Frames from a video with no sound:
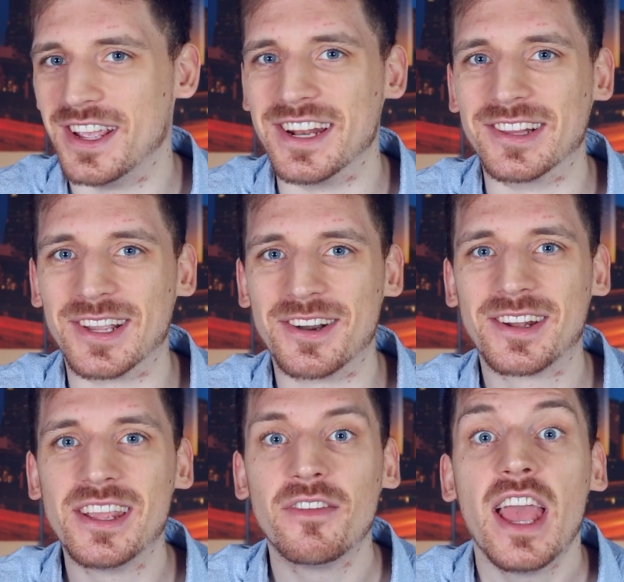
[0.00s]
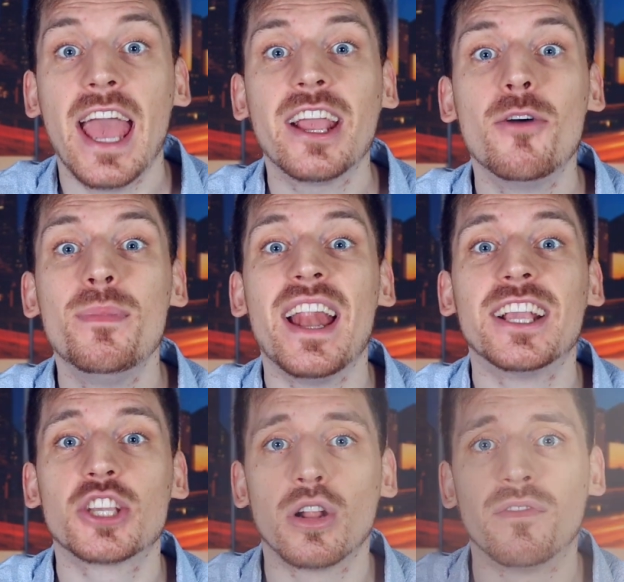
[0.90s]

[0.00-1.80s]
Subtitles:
in alternative, a combination